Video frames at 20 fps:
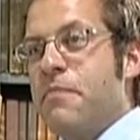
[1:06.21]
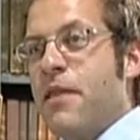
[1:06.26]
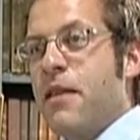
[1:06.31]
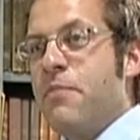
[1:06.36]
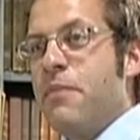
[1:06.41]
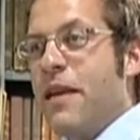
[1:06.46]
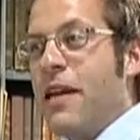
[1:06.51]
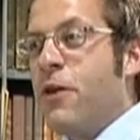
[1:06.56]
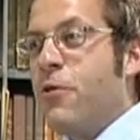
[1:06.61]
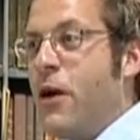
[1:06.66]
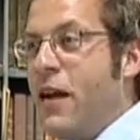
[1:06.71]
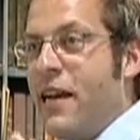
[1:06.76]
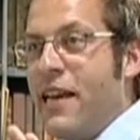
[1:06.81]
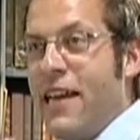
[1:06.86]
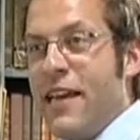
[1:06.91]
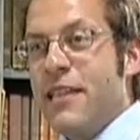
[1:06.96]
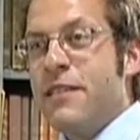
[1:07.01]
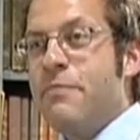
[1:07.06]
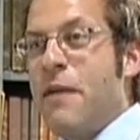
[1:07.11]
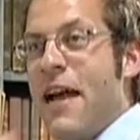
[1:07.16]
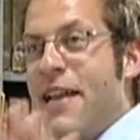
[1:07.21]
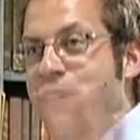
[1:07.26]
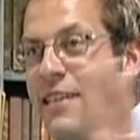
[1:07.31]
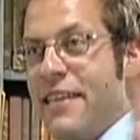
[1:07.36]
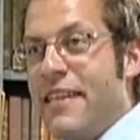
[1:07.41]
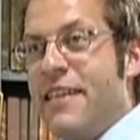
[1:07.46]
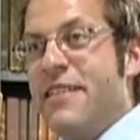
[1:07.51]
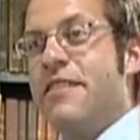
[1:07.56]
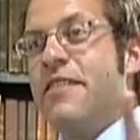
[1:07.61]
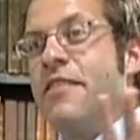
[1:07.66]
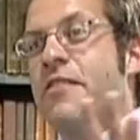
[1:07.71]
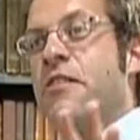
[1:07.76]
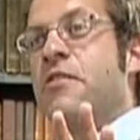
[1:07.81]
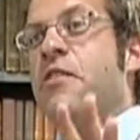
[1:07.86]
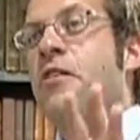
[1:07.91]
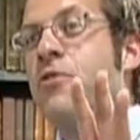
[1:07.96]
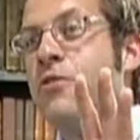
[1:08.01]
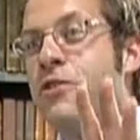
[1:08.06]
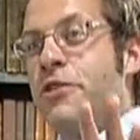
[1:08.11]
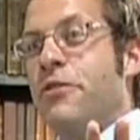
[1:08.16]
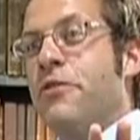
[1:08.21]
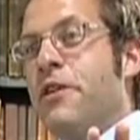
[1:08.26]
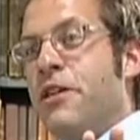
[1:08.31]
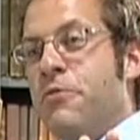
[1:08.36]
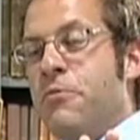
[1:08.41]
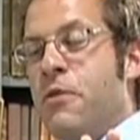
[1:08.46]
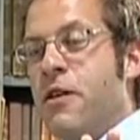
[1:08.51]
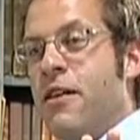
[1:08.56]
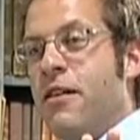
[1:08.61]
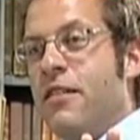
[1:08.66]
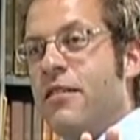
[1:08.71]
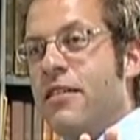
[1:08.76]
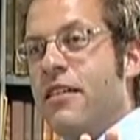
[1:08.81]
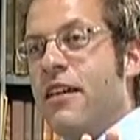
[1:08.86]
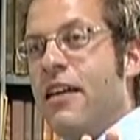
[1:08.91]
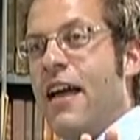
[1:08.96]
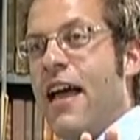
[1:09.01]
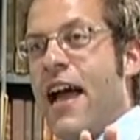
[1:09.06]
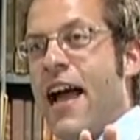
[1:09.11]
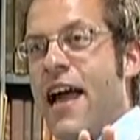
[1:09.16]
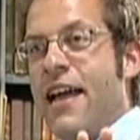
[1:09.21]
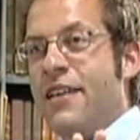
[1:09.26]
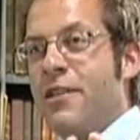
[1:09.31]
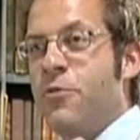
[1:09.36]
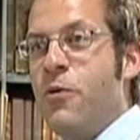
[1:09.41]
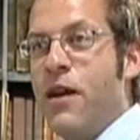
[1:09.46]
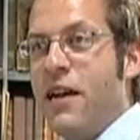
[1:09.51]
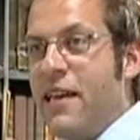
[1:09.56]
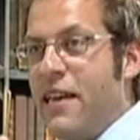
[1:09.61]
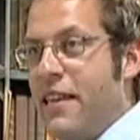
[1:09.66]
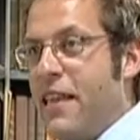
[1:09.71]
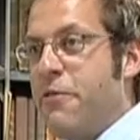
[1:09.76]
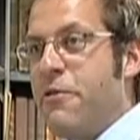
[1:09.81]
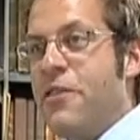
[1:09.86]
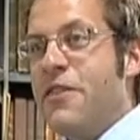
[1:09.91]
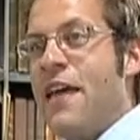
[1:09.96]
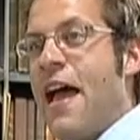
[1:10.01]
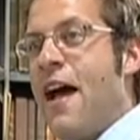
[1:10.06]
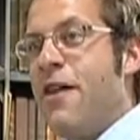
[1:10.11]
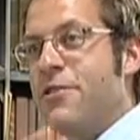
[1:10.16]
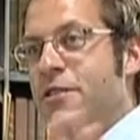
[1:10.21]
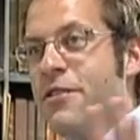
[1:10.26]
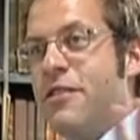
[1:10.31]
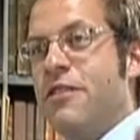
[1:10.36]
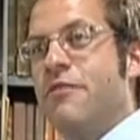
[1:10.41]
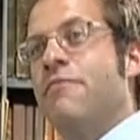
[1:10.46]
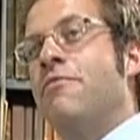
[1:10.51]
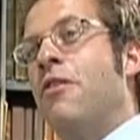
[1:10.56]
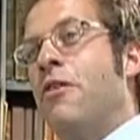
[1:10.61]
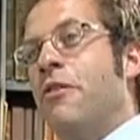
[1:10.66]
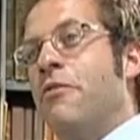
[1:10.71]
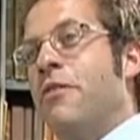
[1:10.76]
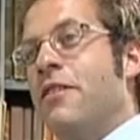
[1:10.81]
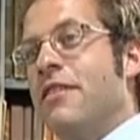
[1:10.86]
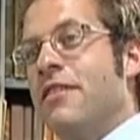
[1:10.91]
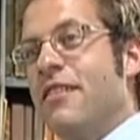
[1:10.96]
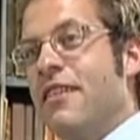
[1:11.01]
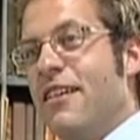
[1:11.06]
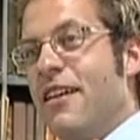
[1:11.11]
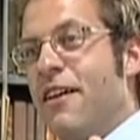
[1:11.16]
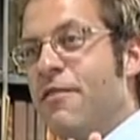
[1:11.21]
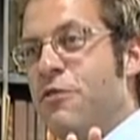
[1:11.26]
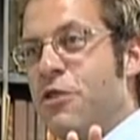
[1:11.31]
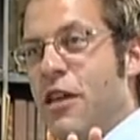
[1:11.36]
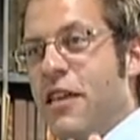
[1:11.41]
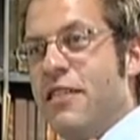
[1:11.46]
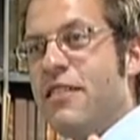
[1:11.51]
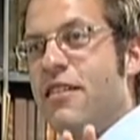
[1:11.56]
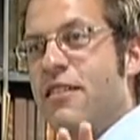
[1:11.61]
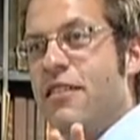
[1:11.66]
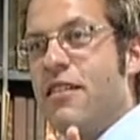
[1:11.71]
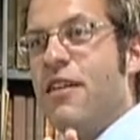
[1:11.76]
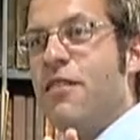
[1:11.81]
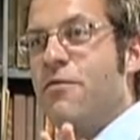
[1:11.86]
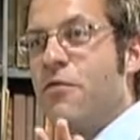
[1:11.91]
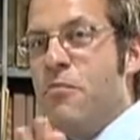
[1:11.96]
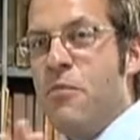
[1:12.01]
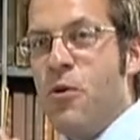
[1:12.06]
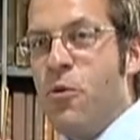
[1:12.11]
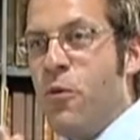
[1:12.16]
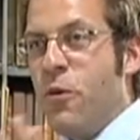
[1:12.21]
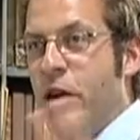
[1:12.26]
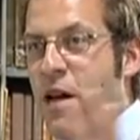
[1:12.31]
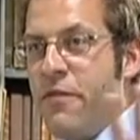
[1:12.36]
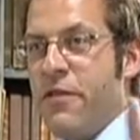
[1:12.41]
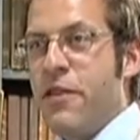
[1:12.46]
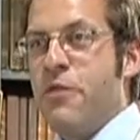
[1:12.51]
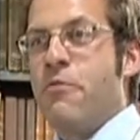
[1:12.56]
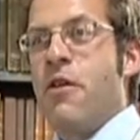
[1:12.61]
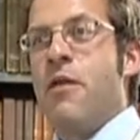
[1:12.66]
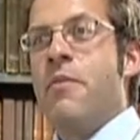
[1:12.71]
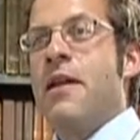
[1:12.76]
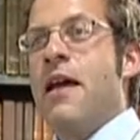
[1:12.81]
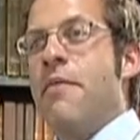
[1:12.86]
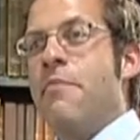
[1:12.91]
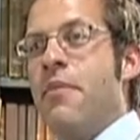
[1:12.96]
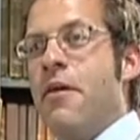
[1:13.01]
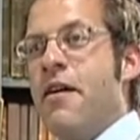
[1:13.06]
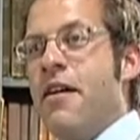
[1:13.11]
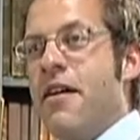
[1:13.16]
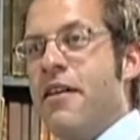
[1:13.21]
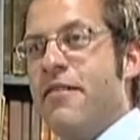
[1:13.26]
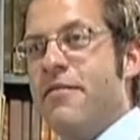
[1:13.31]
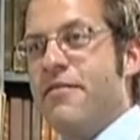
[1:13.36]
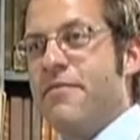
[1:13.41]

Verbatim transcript: But it quickly expanded into the non-Jewish world, and quickly there were thousands of followers of Jesus from all over the Roman Empire.